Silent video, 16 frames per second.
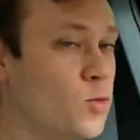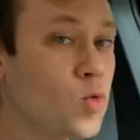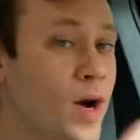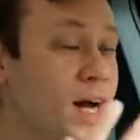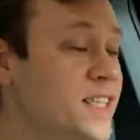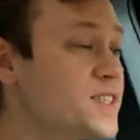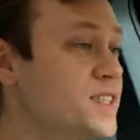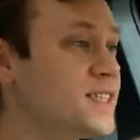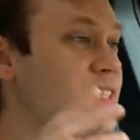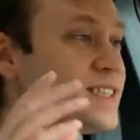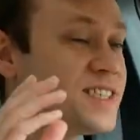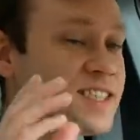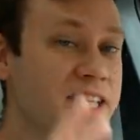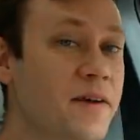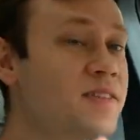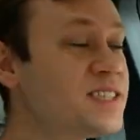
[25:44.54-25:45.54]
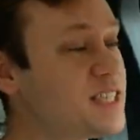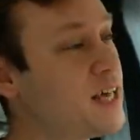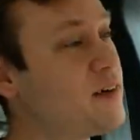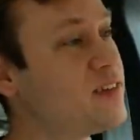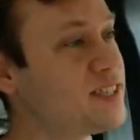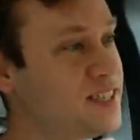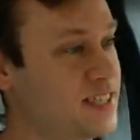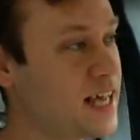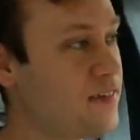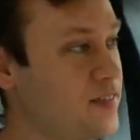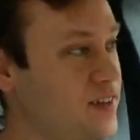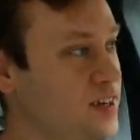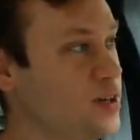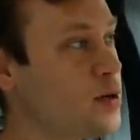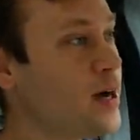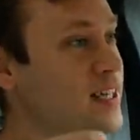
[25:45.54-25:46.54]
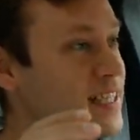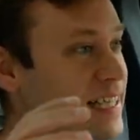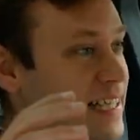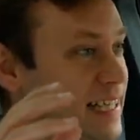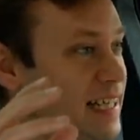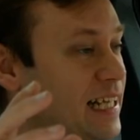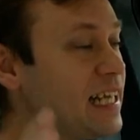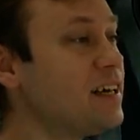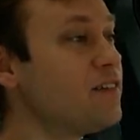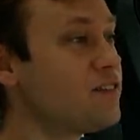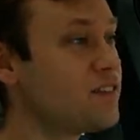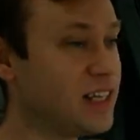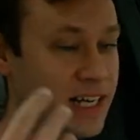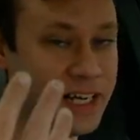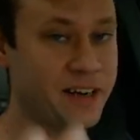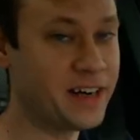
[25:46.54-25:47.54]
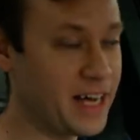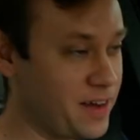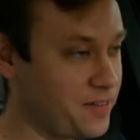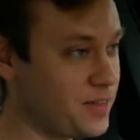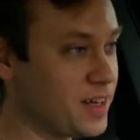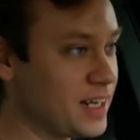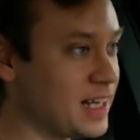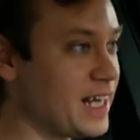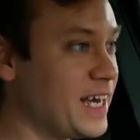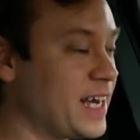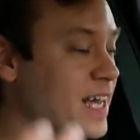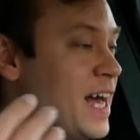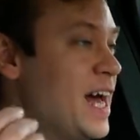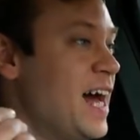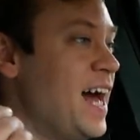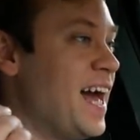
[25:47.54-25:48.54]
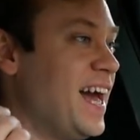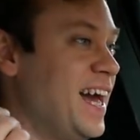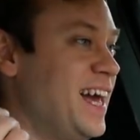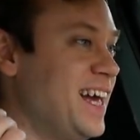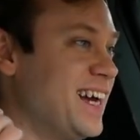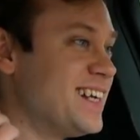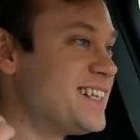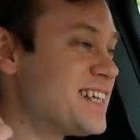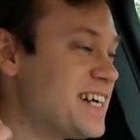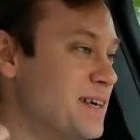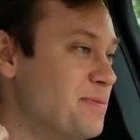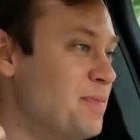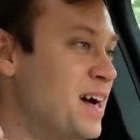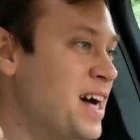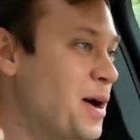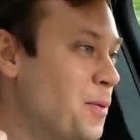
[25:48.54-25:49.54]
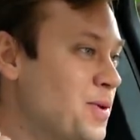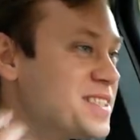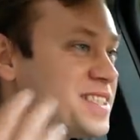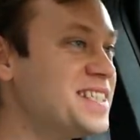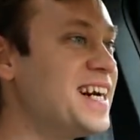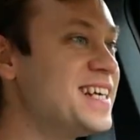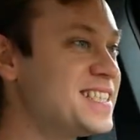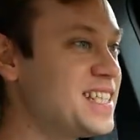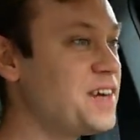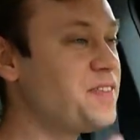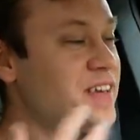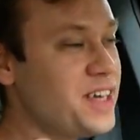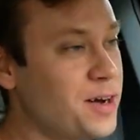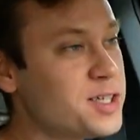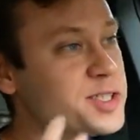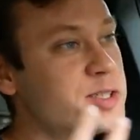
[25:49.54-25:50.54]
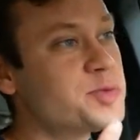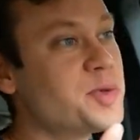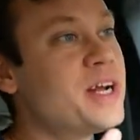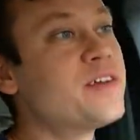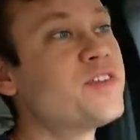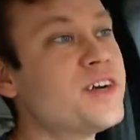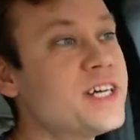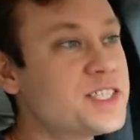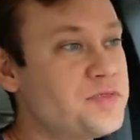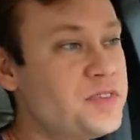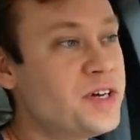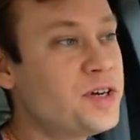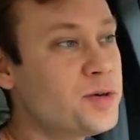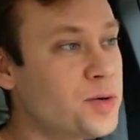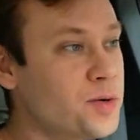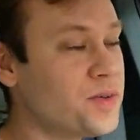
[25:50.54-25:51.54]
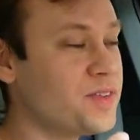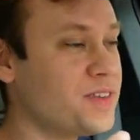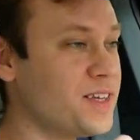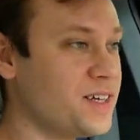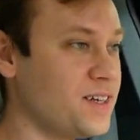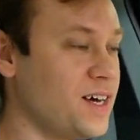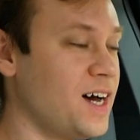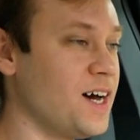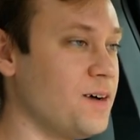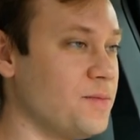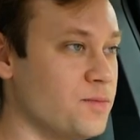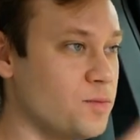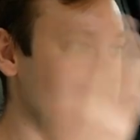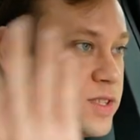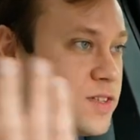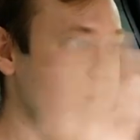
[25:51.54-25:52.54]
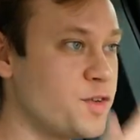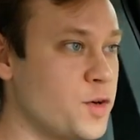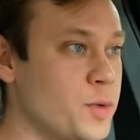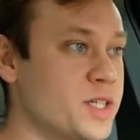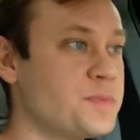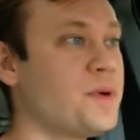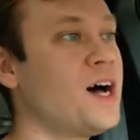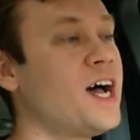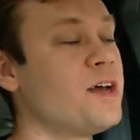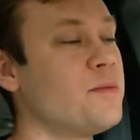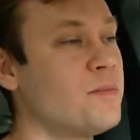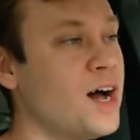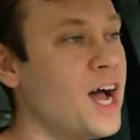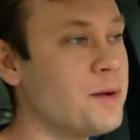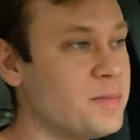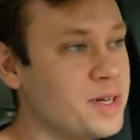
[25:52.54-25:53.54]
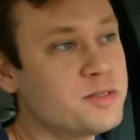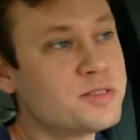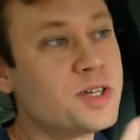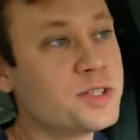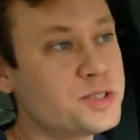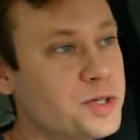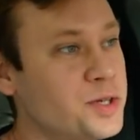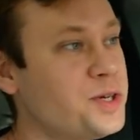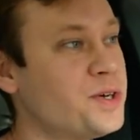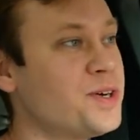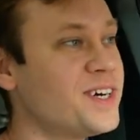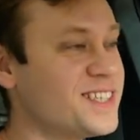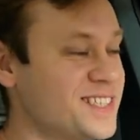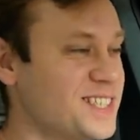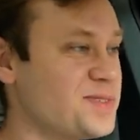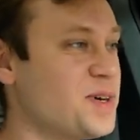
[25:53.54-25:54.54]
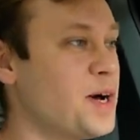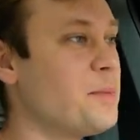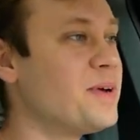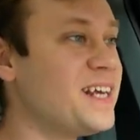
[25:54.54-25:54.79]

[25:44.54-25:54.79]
Renton777, who actually lived near Avon Lake and um, was nice enough. He also was waiting for his vehicle that um, was a few weeks behind mine, but he was also curious as well.